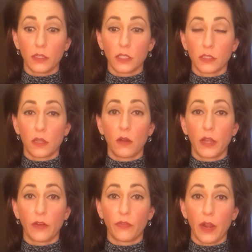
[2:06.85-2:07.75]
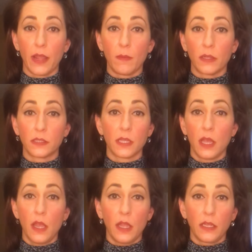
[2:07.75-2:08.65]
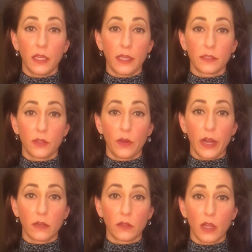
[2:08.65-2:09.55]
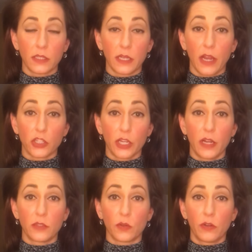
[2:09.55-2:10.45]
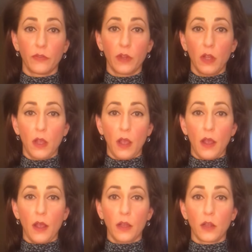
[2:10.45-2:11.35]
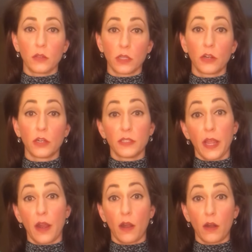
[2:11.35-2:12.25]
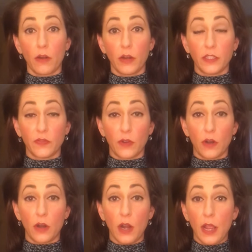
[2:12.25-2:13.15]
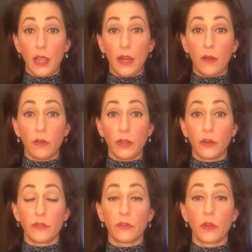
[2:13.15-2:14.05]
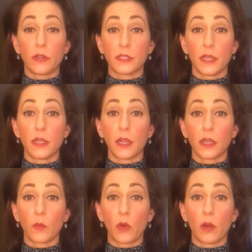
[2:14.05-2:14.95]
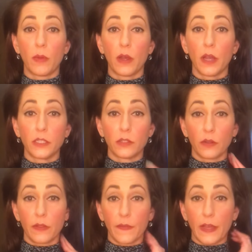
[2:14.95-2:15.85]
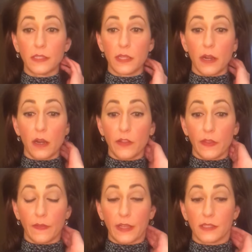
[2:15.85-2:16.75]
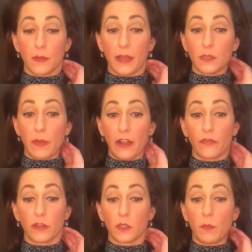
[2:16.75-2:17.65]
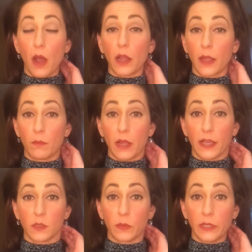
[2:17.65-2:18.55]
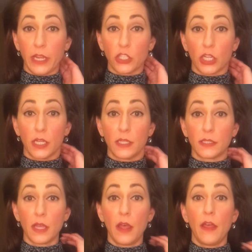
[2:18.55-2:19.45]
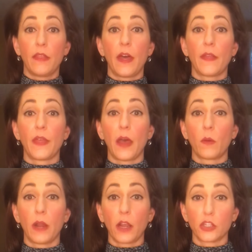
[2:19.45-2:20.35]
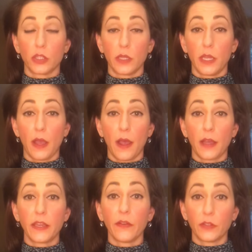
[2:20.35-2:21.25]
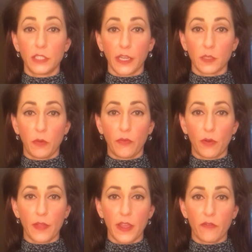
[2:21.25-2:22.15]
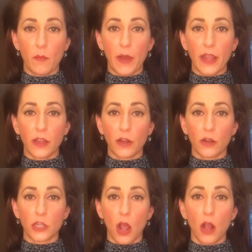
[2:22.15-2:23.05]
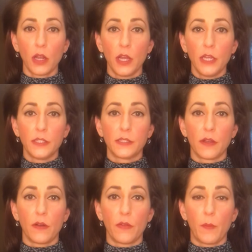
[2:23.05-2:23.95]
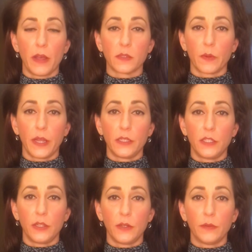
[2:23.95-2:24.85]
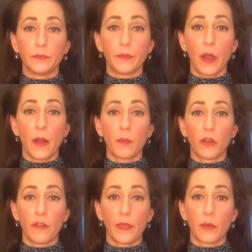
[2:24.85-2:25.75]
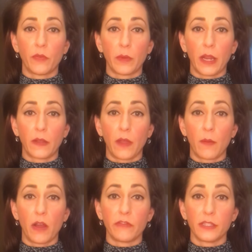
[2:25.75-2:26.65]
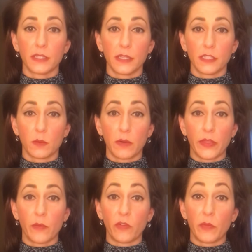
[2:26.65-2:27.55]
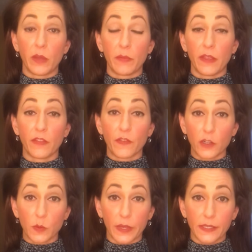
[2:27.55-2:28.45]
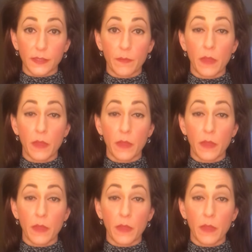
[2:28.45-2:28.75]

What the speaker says: It does go again for 8 months, and he has no hair loss, and actually it sort of goes under his hair, his fur, and I really don't even notice it anymore, but I do know that that's there. I think that's the best bang for its buck, and my explanation is that that would actually kill the ticks before they even bite your dog. So the best way to prevent them from getting Lyme, obviously, is to prevent them from being bit in the first place.